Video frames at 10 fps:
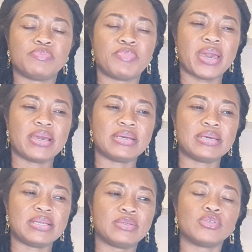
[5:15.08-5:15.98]

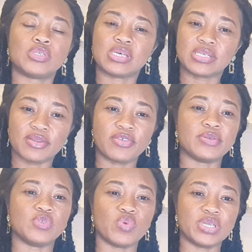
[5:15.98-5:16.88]
paying
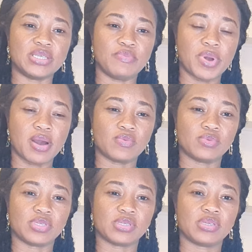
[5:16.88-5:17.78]

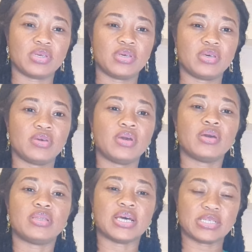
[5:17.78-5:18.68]
£620.
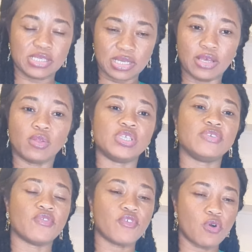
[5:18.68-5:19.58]
That's
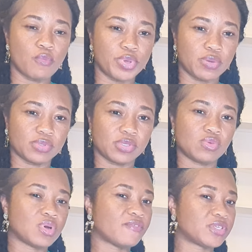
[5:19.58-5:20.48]
inclusive of all bills.
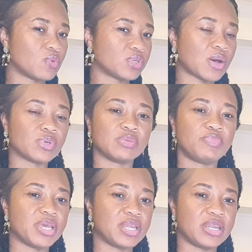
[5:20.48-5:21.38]
So afterwards, I wasn't
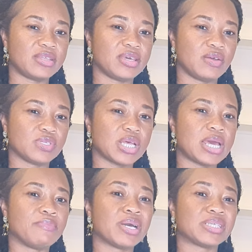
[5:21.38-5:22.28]
paying anything else,
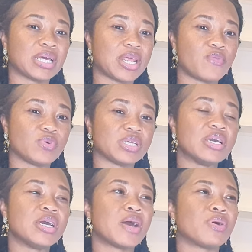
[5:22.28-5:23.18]
and my salary was
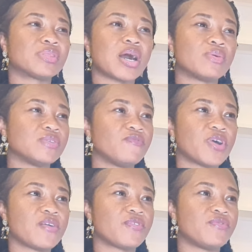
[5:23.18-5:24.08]
around
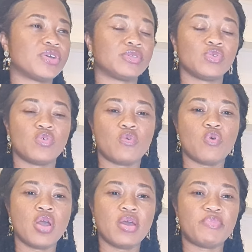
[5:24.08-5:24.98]
1,500.
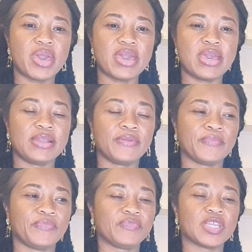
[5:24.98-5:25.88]
So paying
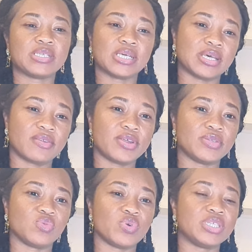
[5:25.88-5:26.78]

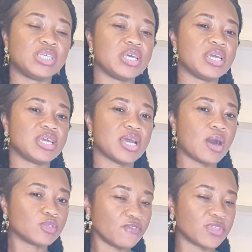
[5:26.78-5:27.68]
620
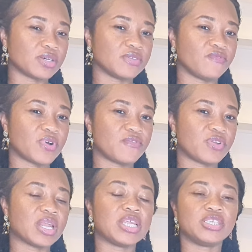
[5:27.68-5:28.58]
out of
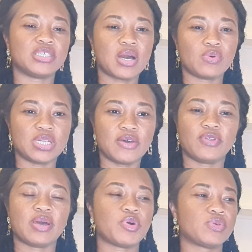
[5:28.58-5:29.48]
1,500, at least I was
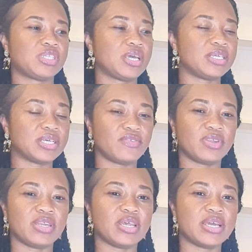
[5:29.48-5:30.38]
level about
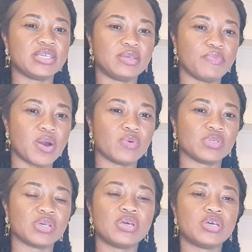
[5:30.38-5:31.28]

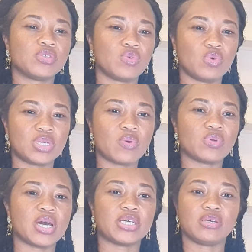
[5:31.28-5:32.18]
£880. So that
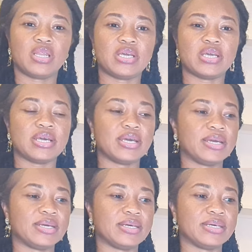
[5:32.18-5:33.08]
would actually,
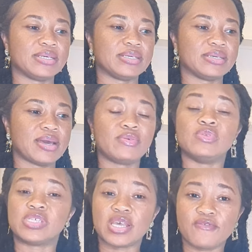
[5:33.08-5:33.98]
I
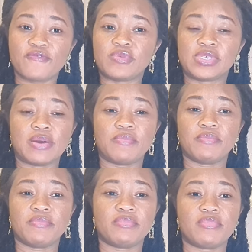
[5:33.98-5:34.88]
could save
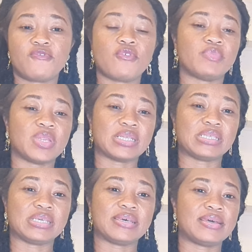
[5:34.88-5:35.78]
some from
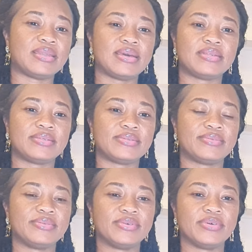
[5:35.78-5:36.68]
that, and then
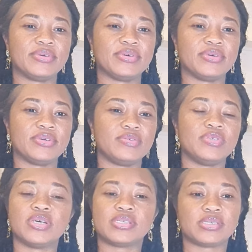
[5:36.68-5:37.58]
you
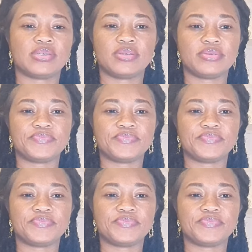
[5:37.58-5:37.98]
just